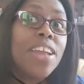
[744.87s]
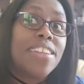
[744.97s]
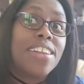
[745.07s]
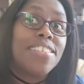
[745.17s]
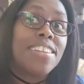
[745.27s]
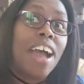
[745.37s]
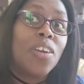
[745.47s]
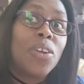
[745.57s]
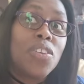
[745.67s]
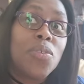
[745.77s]
that is not
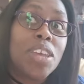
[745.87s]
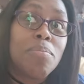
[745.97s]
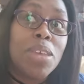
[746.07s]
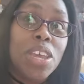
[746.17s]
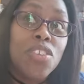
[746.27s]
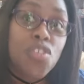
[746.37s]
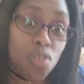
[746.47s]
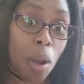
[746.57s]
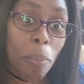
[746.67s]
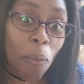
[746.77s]
going to get me in
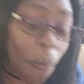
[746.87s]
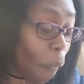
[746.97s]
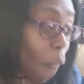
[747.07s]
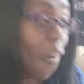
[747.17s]
trouble.